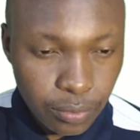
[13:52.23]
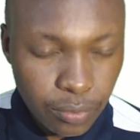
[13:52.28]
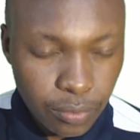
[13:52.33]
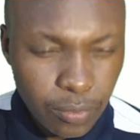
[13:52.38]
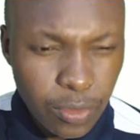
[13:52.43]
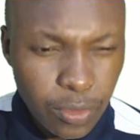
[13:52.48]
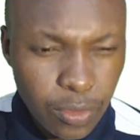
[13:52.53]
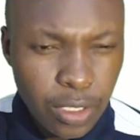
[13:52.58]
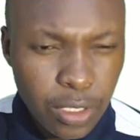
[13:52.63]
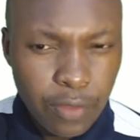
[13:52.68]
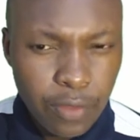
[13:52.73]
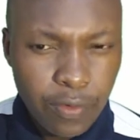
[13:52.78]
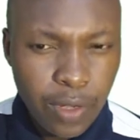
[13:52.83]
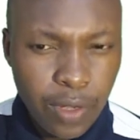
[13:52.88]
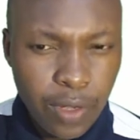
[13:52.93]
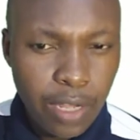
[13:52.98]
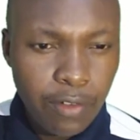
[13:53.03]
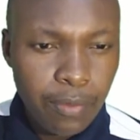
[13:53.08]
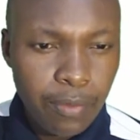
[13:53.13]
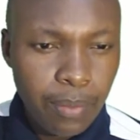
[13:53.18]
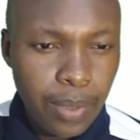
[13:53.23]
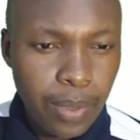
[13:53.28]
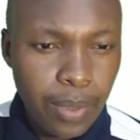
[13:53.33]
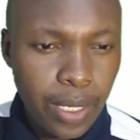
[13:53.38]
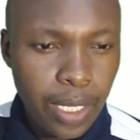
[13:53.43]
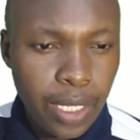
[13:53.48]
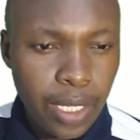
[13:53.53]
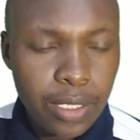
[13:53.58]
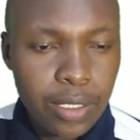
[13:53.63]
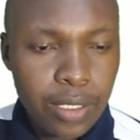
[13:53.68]
give a half
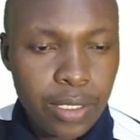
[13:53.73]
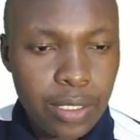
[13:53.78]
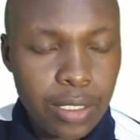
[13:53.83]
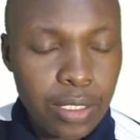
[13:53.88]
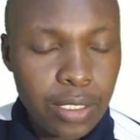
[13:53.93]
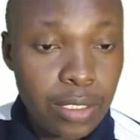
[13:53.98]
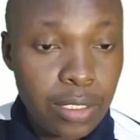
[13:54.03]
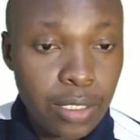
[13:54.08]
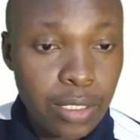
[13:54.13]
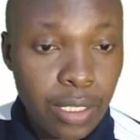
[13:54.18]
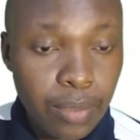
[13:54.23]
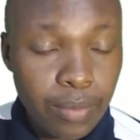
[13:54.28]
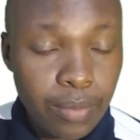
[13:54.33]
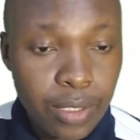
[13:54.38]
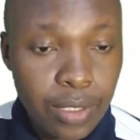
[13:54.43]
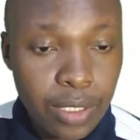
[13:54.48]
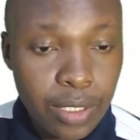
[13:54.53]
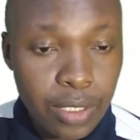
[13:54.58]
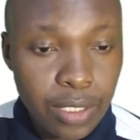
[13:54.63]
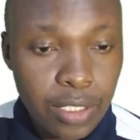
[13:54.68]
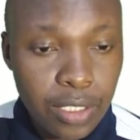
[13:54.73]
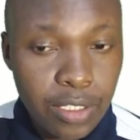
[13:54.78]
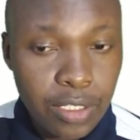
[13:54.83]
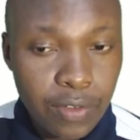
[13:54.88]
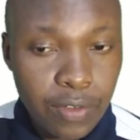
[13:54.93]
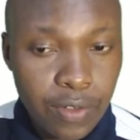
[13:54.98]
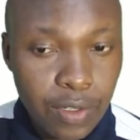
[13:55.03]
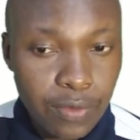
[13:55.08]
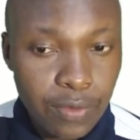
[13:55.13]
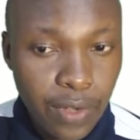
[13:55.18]
plus this times
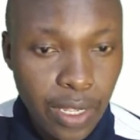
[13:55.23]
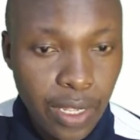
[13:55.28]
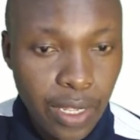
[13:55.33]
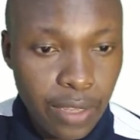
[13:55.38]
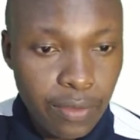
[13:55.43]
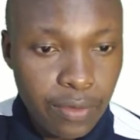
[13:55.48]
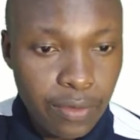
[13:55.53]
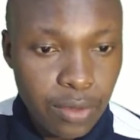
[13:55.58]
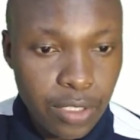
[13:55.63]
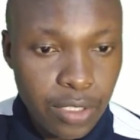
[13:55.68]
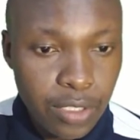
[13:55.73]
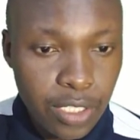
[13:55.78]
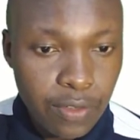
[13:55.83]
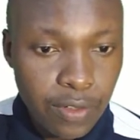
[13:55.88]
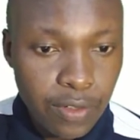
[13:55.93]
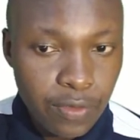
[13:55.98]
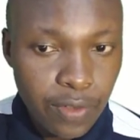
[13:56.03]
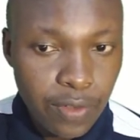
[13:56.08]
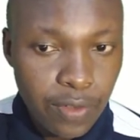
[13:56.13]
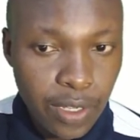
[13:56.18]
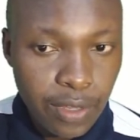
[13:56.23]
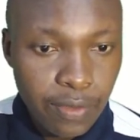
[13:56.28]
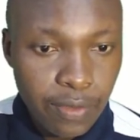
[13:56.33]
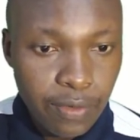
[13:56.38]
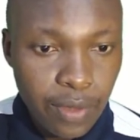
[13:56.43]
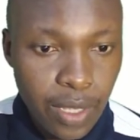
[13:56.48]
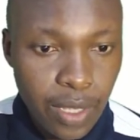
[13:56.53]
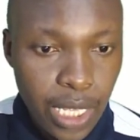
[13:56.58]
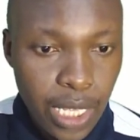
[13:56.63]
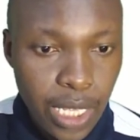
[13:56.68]
75 be 75,
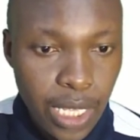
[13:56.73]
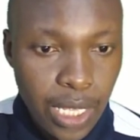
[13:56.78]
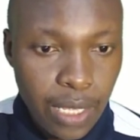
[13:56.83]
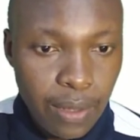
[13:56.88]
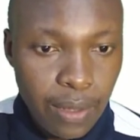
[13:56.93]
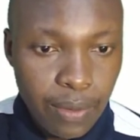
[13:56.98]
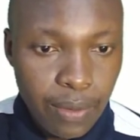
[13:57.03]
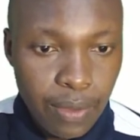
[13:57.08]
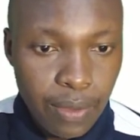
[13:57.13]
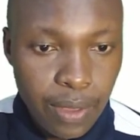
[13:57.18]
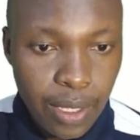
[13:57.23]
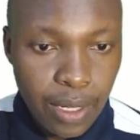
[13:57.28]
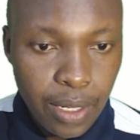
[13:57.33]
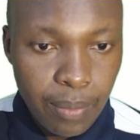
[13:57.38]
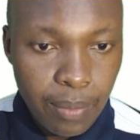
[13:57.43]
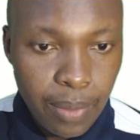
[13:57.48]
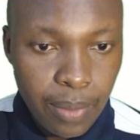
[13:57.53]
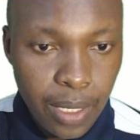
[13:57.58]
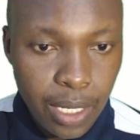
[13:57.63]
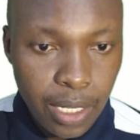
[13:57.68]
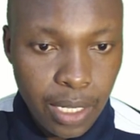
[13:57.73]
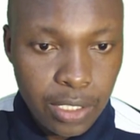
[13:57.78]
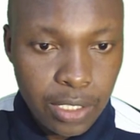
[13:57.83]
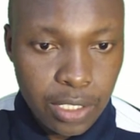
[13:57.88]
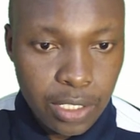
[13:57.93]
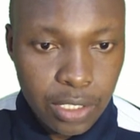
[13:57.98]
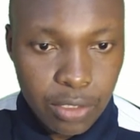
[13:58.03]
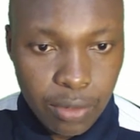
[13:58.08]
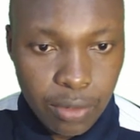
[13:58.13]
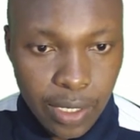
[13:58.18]
then plus
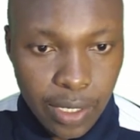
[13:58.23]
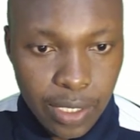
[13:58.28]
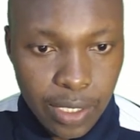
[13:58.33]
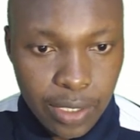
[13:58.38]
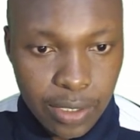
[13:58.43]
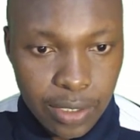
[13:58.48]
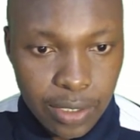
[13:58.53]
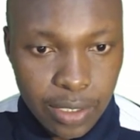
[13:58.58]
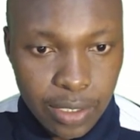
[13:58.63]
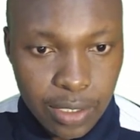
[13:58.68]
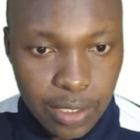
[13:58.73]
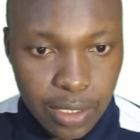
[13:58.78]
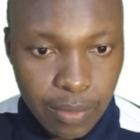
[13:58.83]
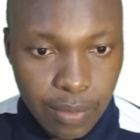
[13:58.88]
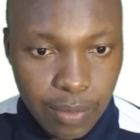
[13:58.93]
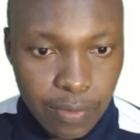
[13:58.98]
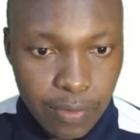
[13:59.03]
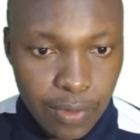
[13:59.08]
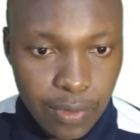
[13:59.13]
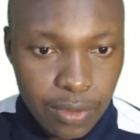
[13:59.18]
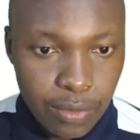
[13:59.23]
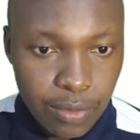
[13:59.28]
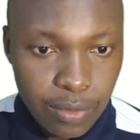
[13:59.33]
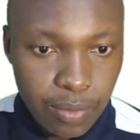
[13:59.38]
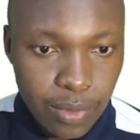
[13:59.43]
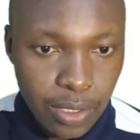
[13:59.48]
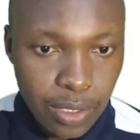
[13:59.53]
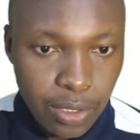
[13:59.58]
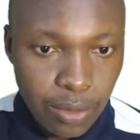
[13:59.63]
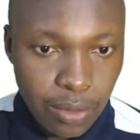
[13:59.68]
twice the sum of these will
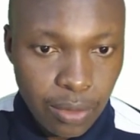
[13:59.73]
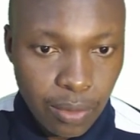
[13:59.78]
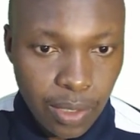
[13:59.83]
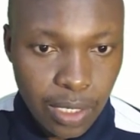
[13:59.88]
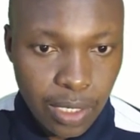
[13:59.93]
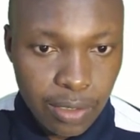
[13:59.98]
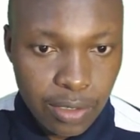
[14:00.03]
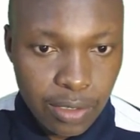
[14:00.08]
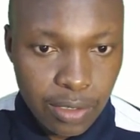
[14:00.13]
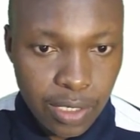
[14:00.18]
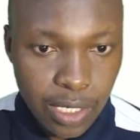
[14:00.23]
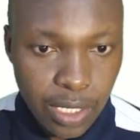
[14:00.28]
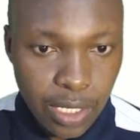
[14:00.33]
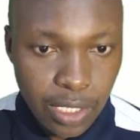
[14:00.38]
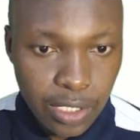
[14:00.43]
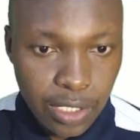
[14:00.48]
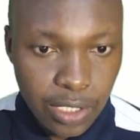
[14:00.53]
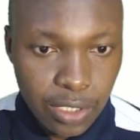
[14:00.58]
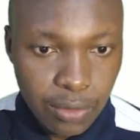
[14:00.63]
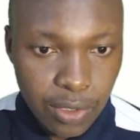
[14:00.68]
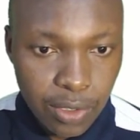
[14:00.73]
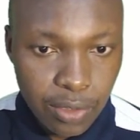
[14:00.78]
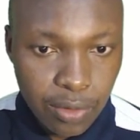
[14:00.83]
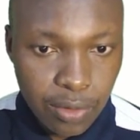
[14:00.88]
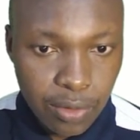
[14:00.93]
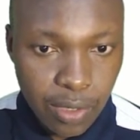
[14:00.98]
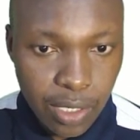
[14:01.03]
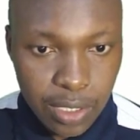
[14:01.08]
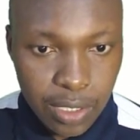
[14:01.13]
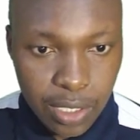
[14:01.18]
be 180. When you
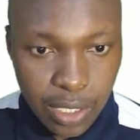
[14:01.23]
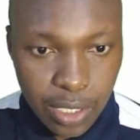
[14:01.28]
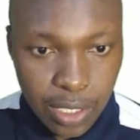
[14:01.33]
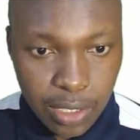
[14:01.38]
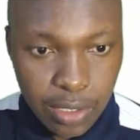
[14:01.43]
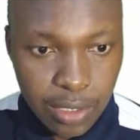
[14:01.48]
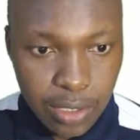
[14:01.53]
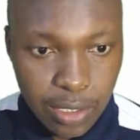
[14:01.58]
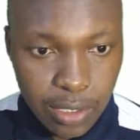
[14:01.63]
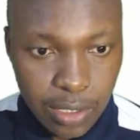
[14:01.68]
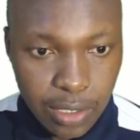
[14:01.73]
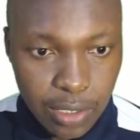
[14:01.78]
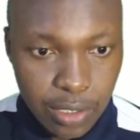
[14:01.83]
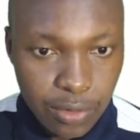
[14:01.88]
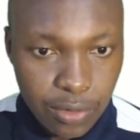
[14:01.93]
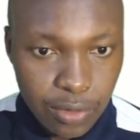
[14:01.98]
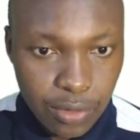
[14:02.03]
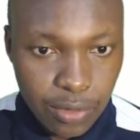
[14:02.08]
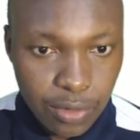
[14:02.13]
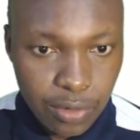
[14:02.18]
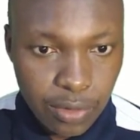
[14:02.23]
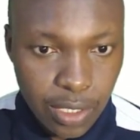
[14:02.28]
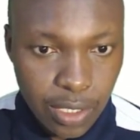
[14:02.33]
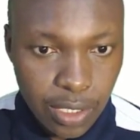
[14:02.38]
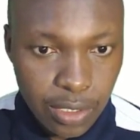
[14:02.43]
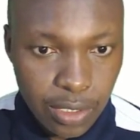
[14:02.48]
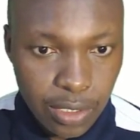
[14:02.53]
add that, that is what you get.